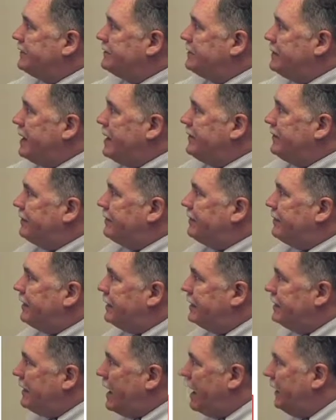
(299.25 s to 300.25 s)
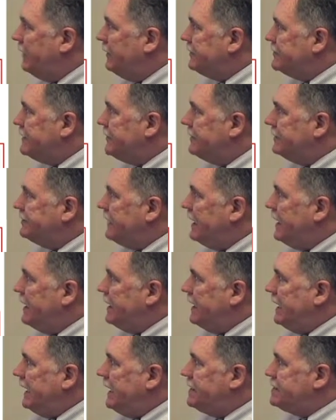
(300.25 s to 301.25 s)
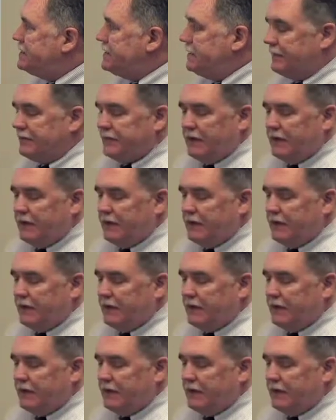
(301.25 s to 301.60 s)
the methodologies in each